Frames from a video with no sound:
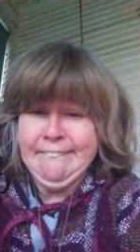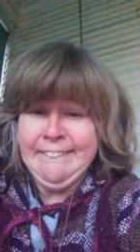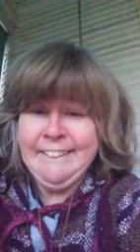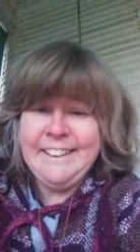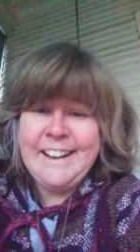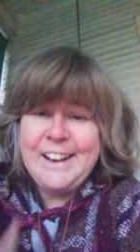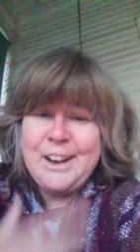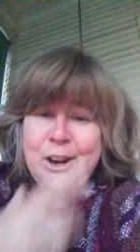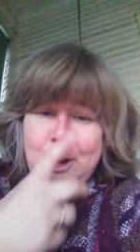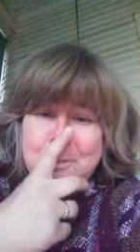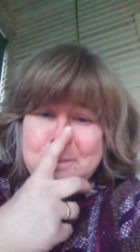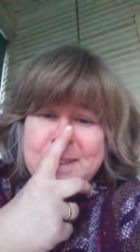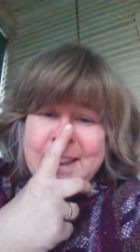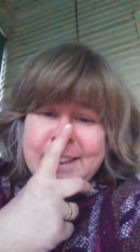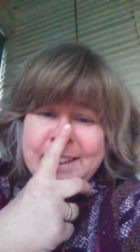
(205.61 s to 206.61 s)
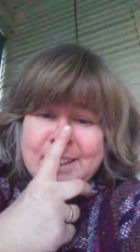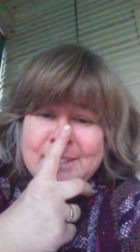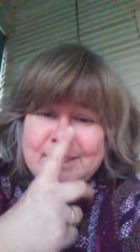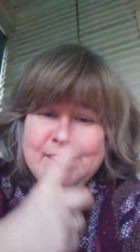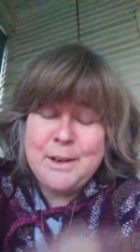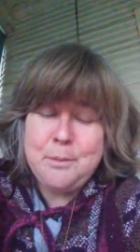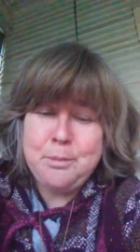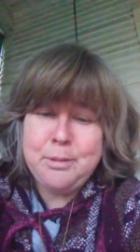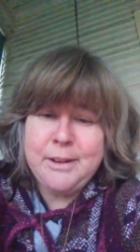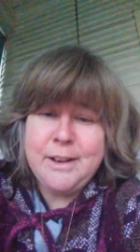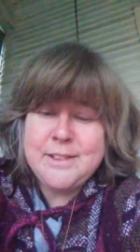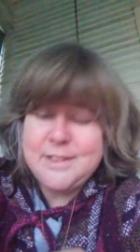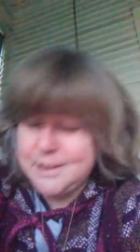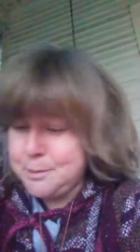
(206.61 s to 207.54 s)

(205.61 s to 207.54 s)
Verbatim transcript: and I hope that I can read the prayers at